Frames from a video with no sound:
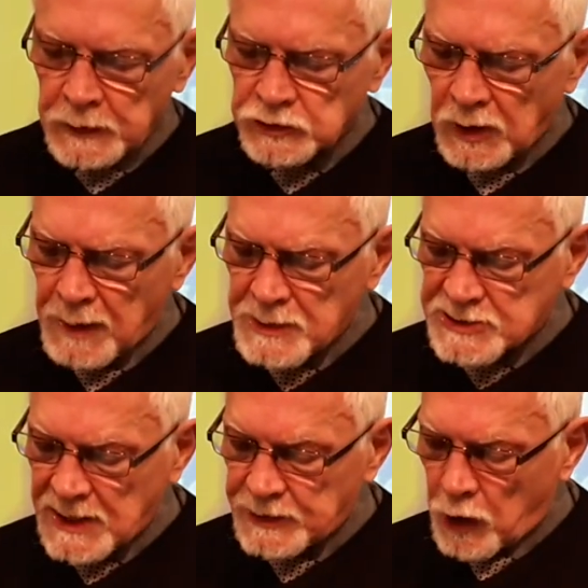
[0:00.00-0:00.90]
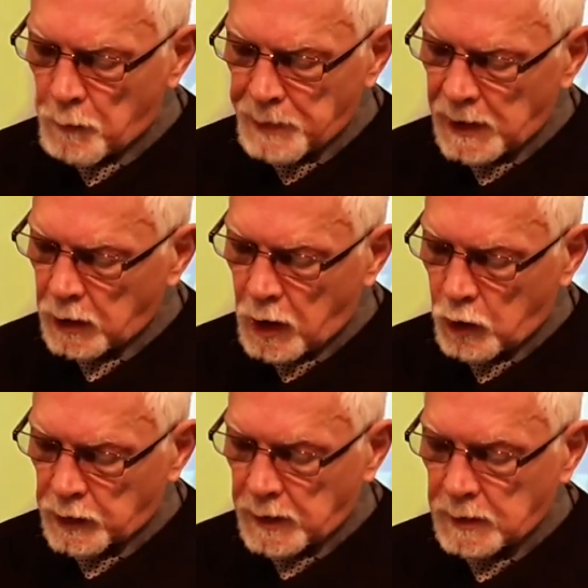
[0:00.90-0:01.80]
So let me say, don't be a
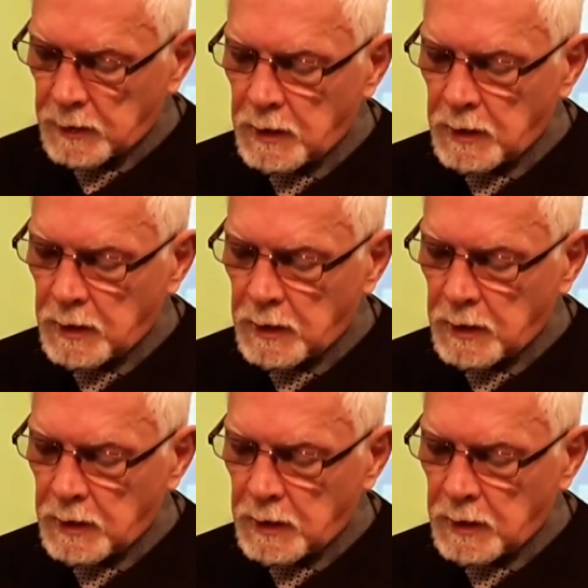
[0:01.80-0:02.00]
loner.